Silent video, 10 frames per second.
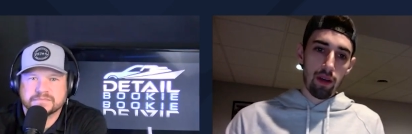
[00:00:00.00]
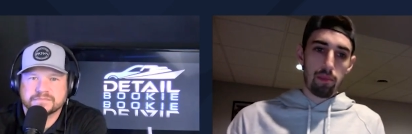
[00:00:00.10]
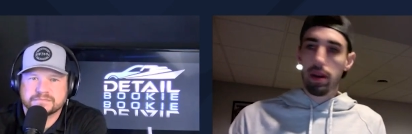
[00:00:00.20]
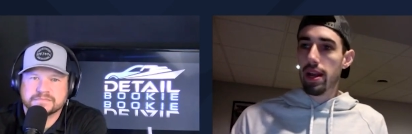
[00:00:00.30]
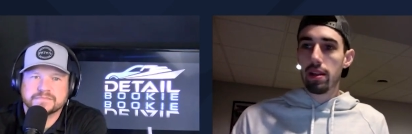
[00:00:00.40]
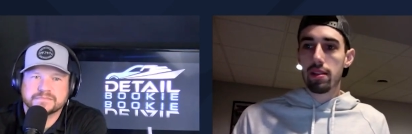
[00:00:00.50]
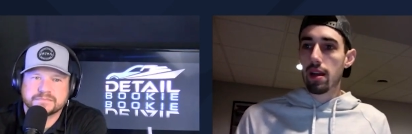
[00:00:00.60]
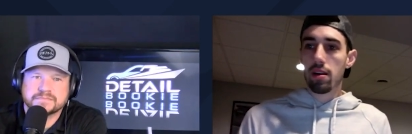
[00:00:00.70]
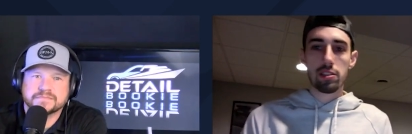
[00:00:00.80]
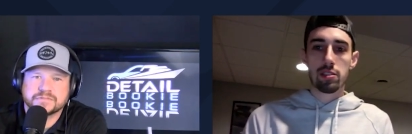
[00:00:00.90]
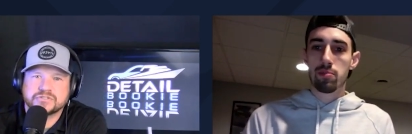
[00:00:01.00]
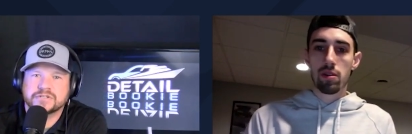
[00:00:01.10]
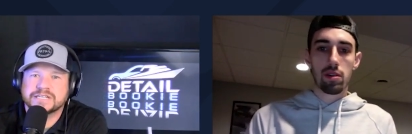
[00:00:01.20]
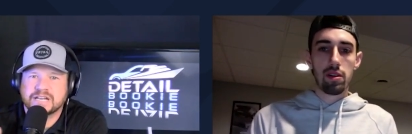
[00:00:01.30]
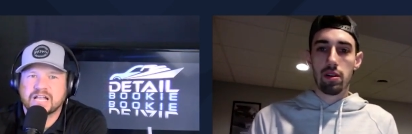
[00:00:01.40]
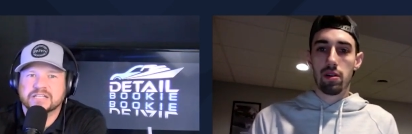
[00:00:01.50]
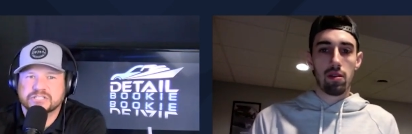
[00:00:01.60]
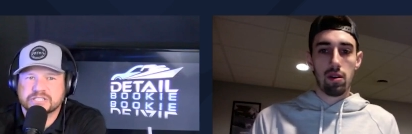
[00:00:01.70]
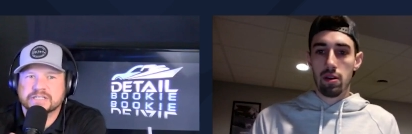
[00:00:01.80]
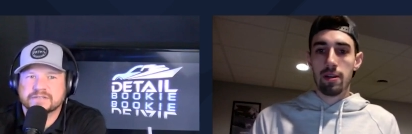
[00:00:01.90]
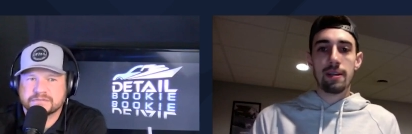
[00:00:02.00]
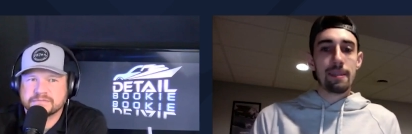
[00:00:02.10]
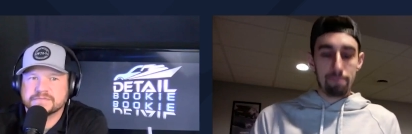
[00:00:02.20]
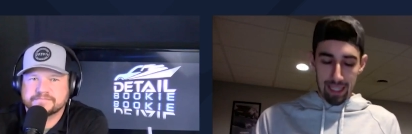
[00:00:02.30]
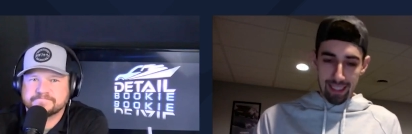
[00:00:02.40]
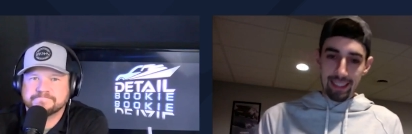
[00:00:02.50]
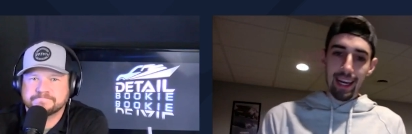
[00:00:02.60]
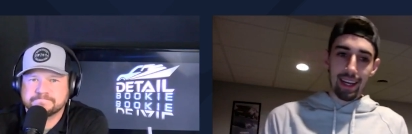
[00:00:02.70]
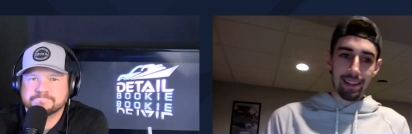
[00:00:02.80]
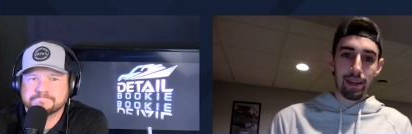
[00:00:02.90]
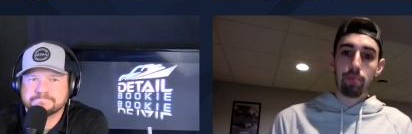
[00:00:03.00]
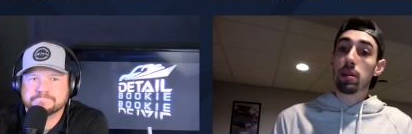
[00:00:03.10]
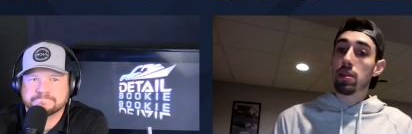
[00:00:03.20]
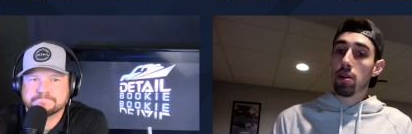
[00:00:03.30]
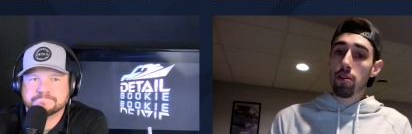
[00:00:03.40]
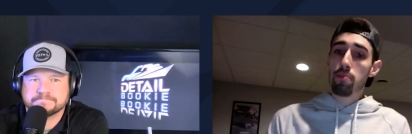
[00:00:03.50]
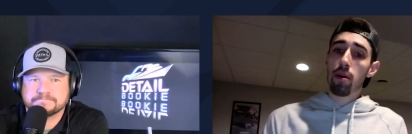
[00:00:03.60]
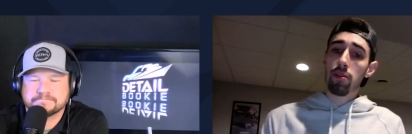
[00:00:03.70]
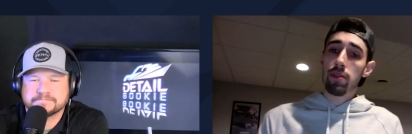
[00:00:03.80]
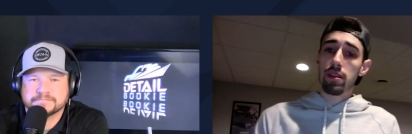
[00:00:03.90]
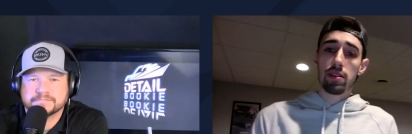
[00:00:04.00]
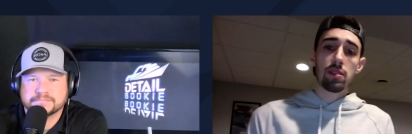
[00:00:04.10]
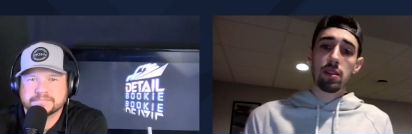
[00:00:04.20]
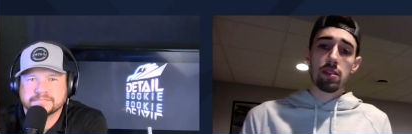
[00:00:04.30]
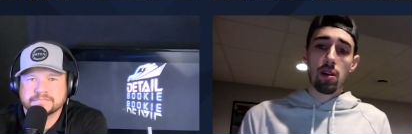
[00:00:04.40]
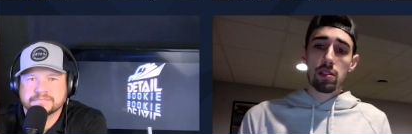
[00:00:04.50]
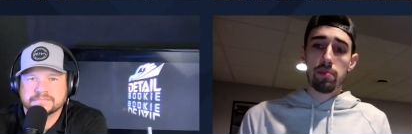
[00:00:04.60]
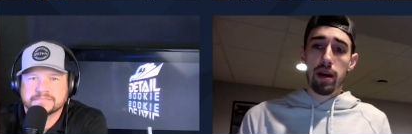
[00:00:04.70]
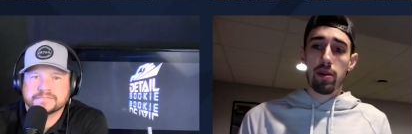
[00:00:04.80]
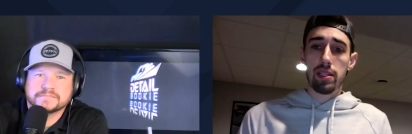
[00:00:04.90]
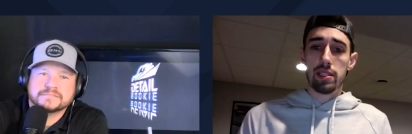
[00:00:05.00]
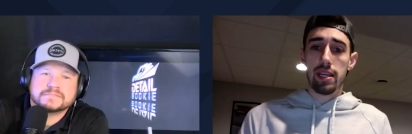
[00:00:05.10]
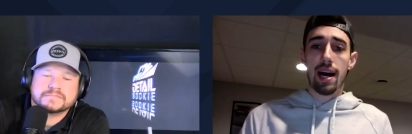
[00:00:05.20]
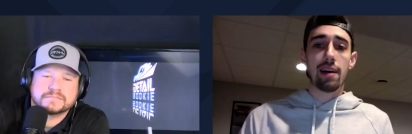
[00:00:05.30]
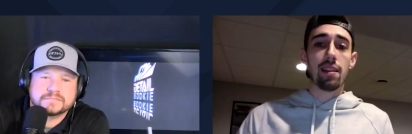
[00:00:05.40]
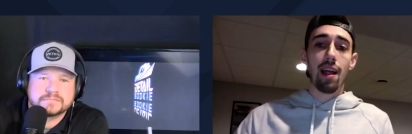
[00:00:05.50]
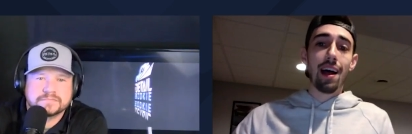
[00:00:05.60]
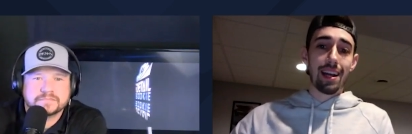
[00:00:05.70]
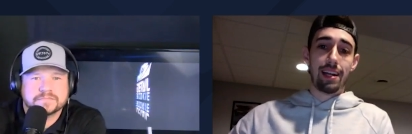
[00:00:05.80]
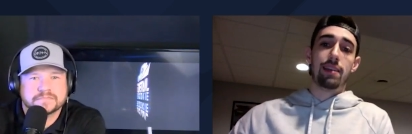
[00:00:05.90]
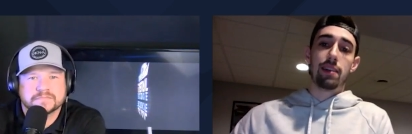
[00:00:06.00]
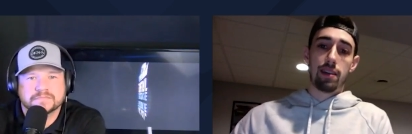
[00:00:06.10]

Speaker 1: but hey, that customer. acknowledging you know, it. Mm-hmm. Exactly. But the other part of it that doesn't get talked about is the online